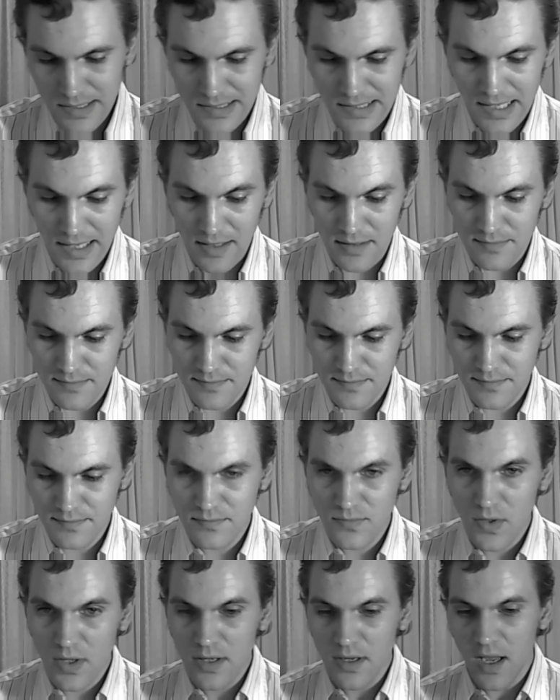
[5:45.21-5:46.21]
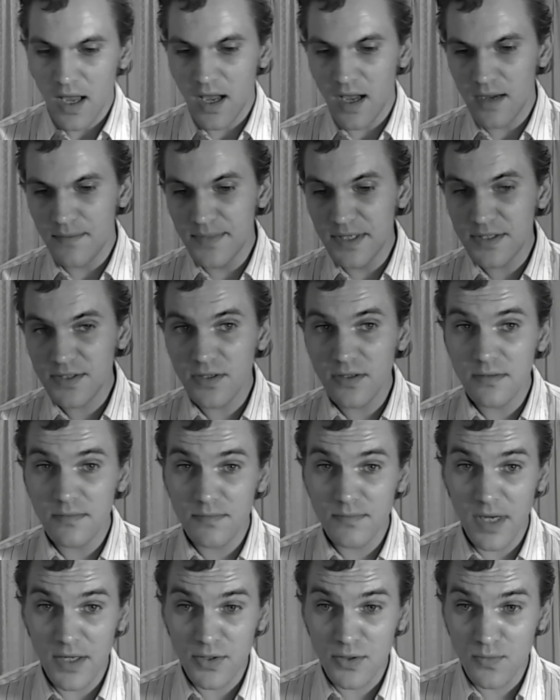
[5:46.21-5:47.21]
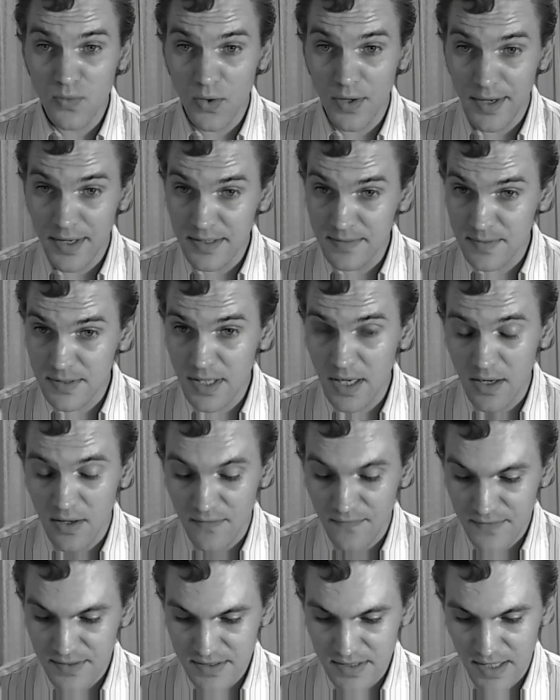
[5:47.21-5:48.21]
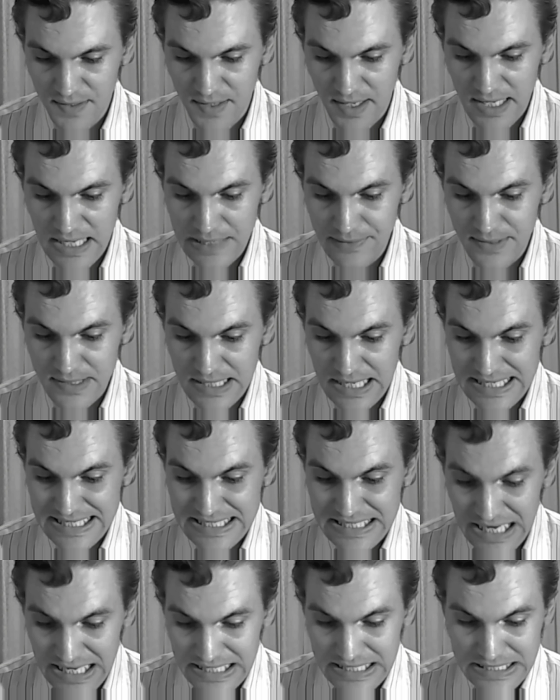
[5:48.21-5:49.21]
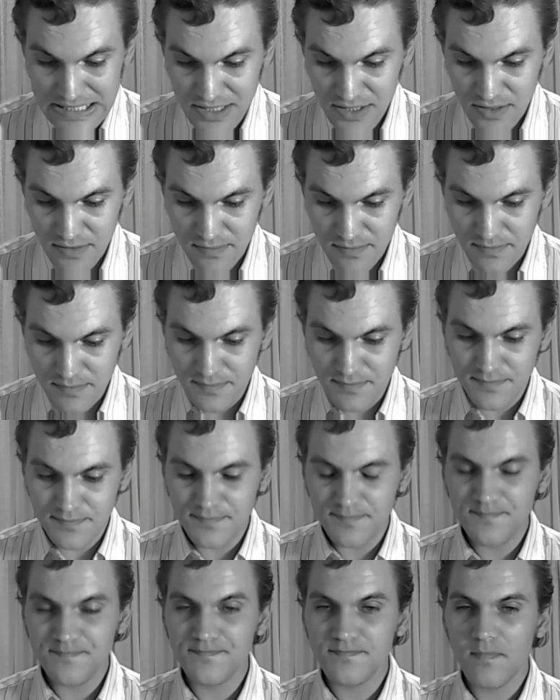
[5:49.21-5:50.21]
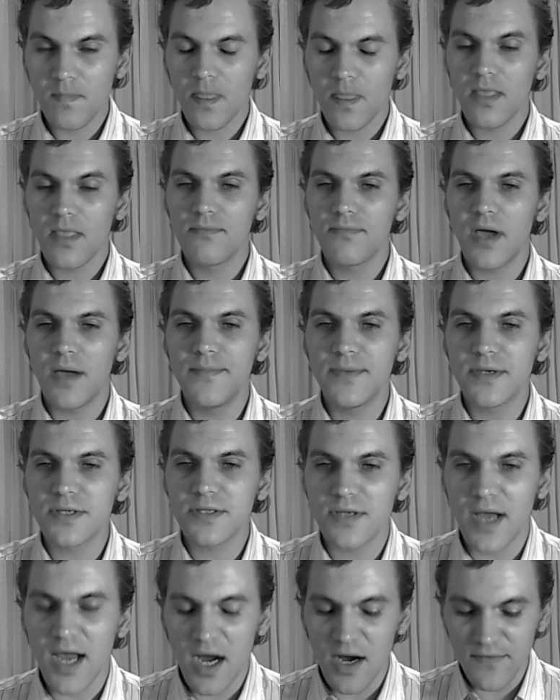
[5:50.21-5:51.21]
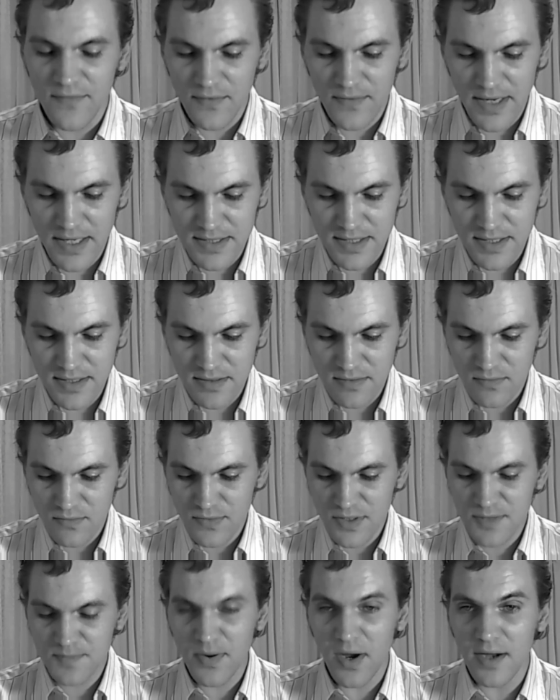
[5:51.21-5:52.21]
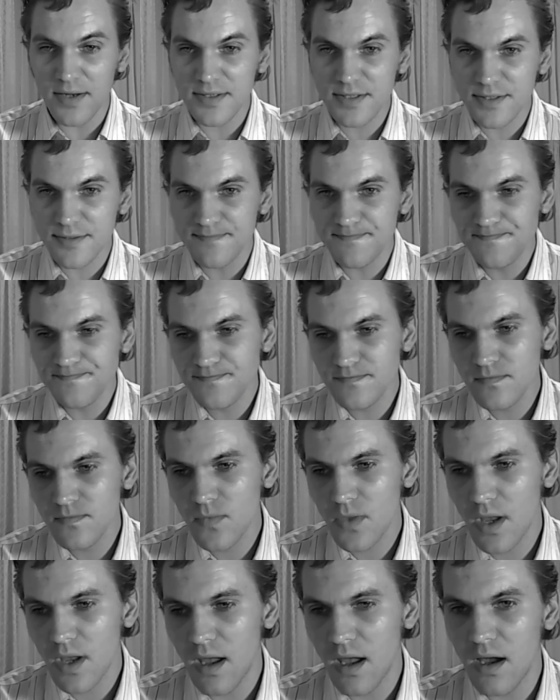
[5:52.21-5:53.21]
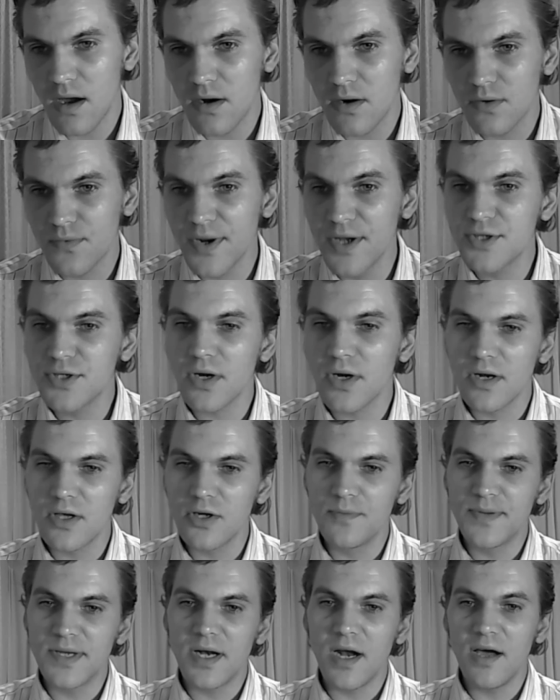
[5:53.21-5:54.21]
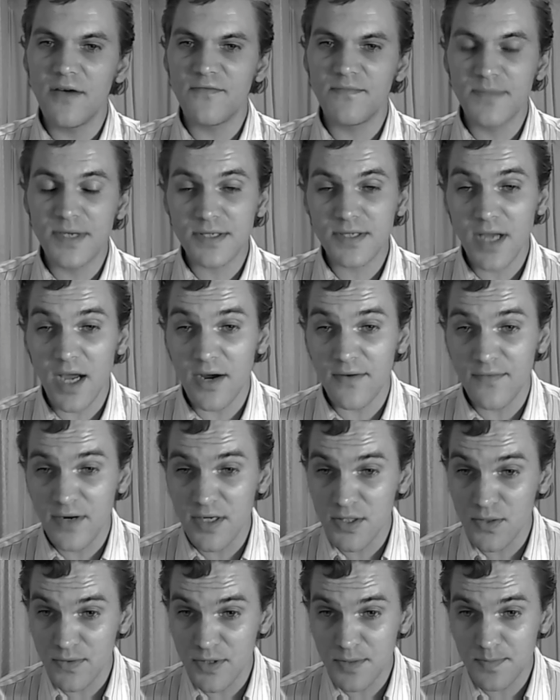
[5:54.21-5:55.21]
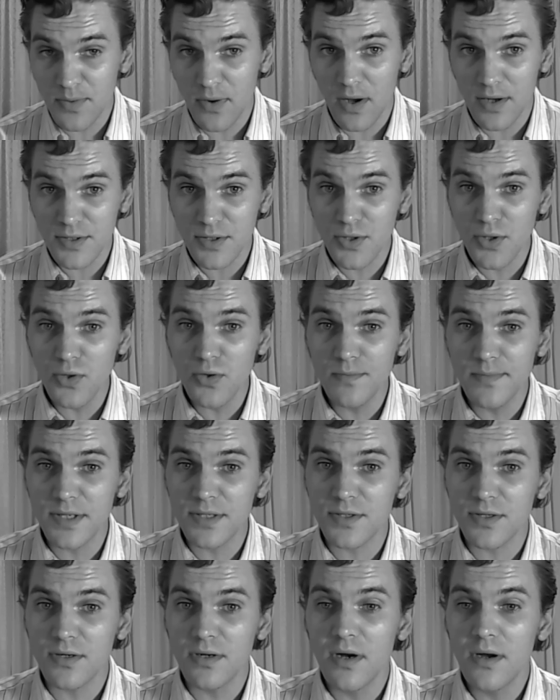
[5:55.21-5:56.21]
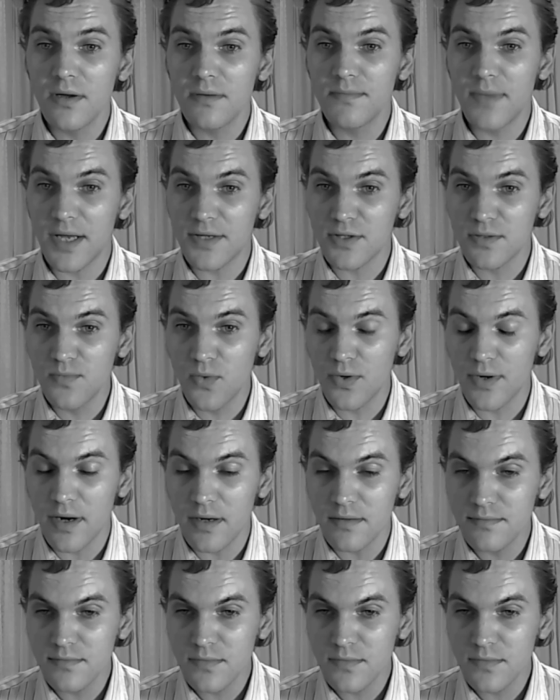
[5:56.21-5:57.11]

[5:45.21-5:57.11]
Now, Mr. Matsumura himself said that he was astonished at Mr. Alvarez's response. I'll read you a little bit of Mr. Alvarez's response to Mr. Matsumura